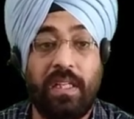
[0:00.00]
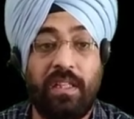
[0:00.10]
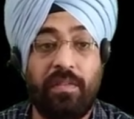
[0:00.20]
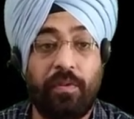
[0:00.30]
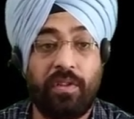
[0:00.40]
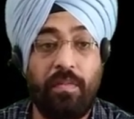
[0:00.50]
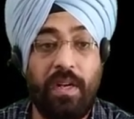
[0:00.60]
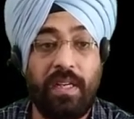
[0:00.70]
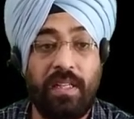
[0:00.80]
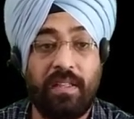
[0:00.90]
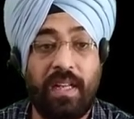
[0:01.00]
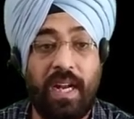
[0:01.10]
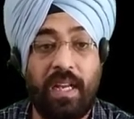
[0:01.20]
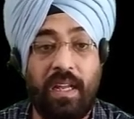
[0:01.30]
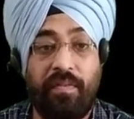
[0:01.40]
This possibility is
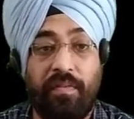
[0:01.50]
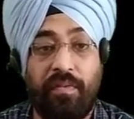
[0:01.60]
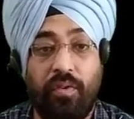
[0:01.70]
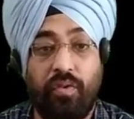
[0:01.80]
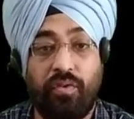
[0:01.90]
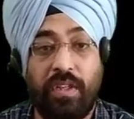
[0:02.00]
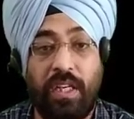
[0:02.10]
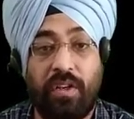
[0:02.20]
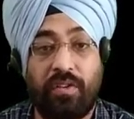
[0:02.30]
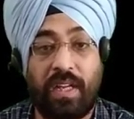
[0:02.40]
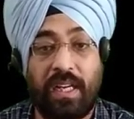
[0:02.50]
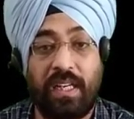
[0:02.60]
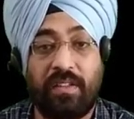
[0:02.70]
that if a fused heterocyclic